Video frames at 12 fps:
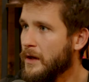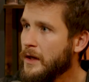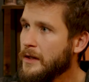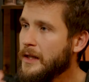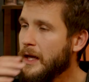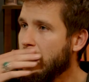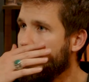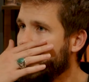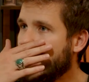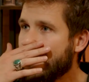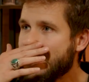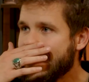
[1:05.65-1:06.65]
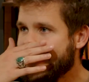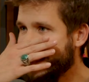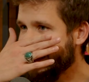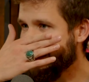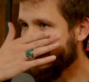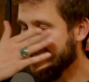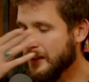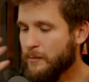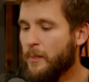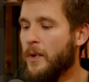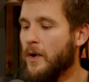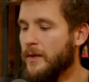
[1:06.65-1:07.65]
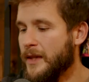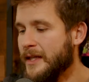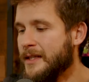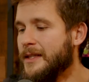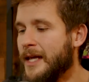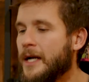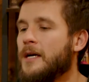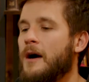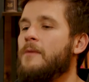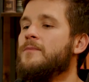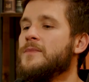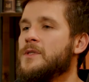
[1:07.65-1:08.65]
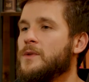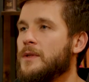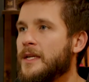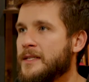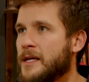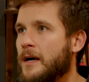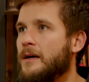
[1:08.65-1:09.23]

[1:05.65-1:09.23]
to I mean that's that's expand. that that comes mm-hmm. that's mm-hmm.